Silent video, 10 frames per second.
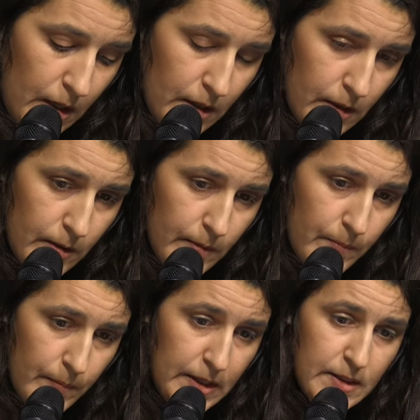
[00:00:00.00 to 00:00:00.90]

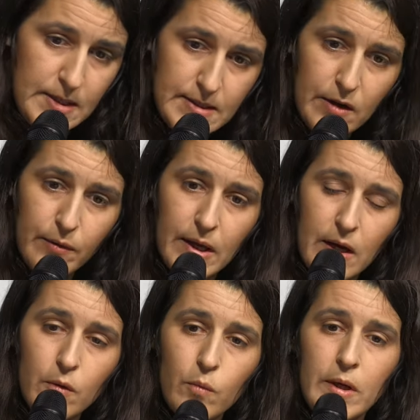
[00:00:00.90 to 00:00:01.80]
In this
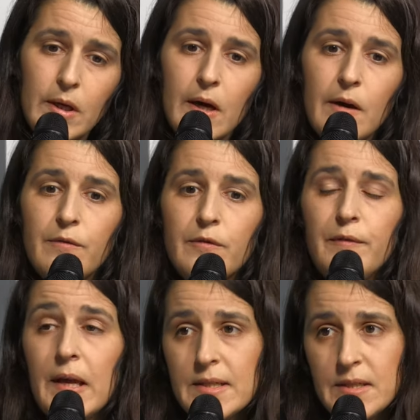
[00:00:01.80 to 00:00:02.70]
area, we have a
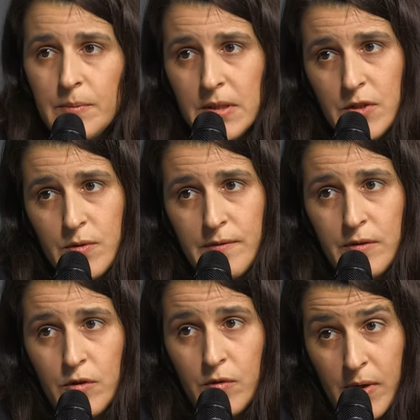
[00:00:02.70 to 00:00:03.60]
flagship initiative
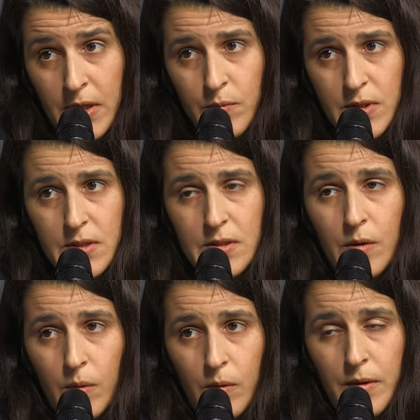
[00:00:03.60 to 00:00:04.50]
in Ukraine, which is
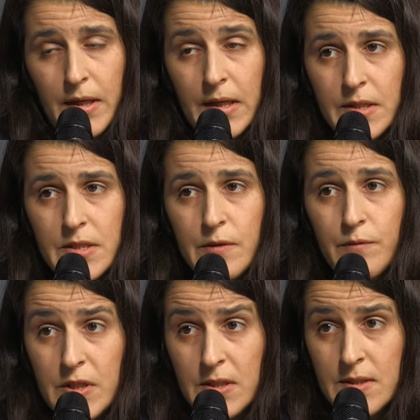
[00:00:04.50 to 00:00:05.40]
called the Energy
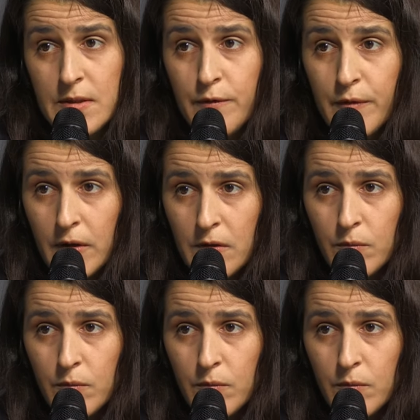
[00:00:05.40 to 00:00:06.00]
Efficiency Fund,